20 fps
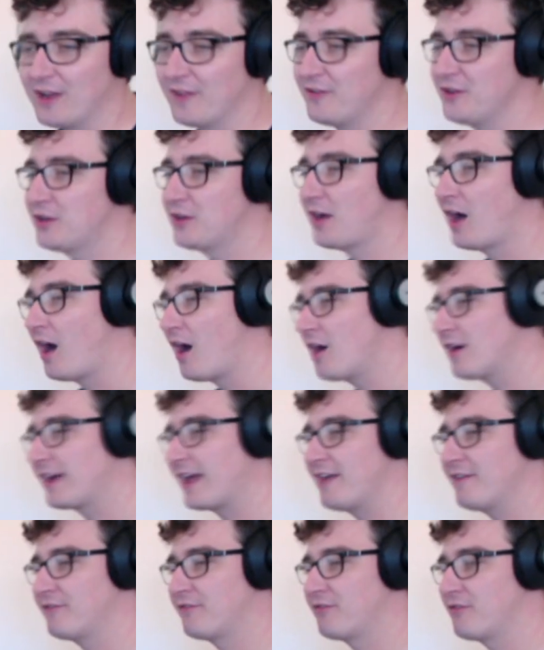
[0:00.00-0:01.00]
If you can't
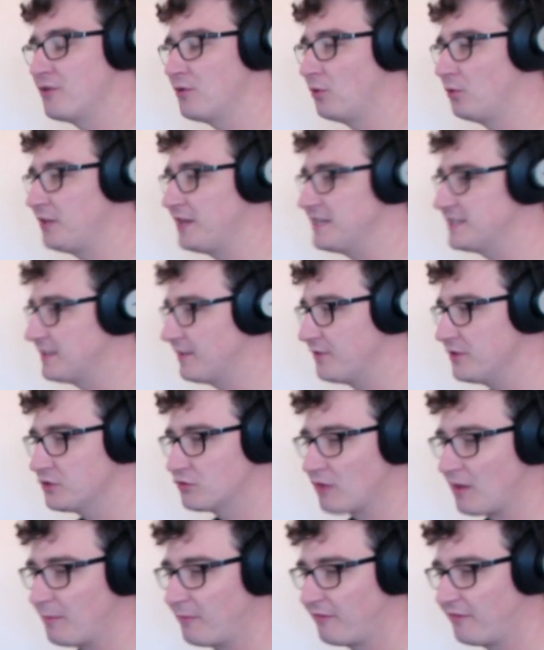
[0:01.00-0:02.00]
get through all these different
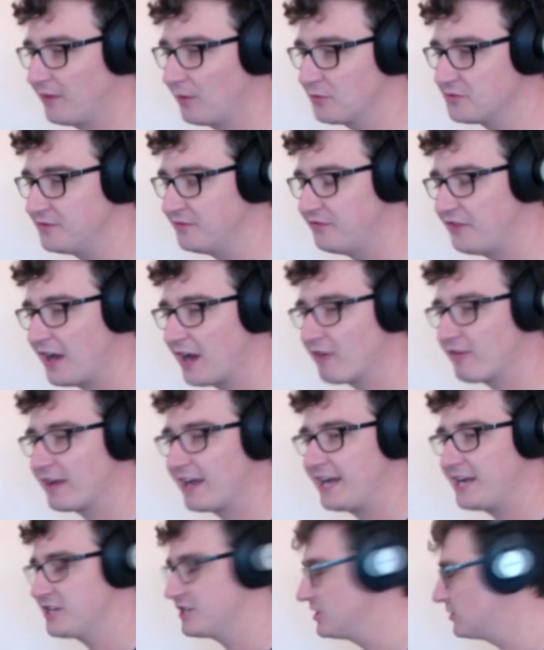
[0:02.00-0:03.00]
drum fills and
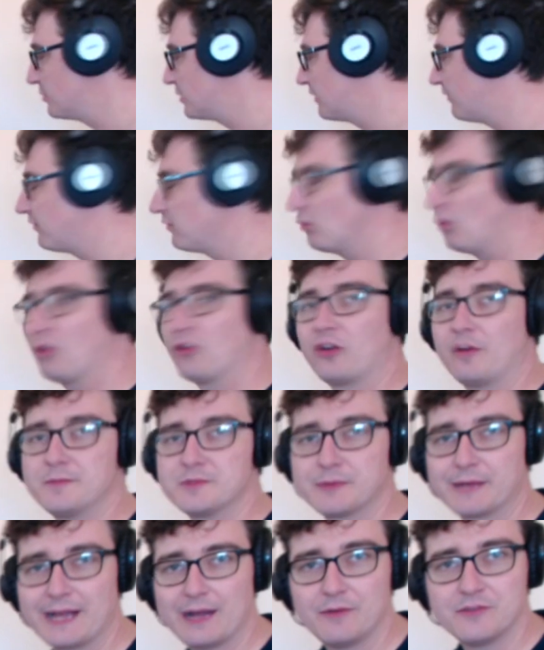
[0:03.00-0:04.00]
variations with the floor
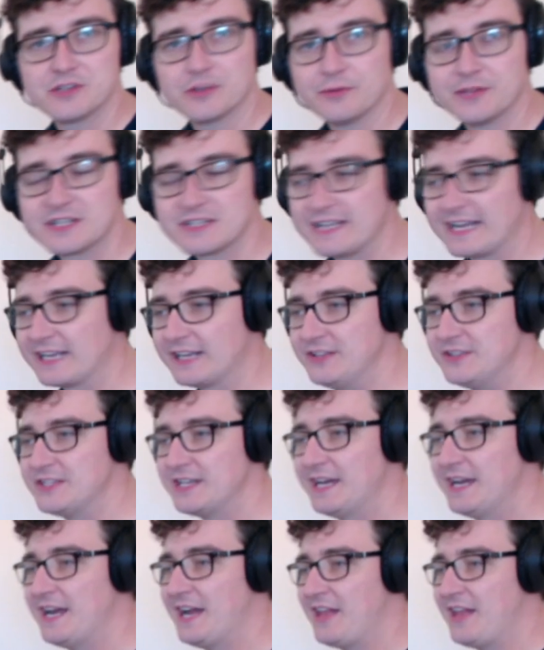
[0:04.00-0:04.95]
toms we'll get onto in a second,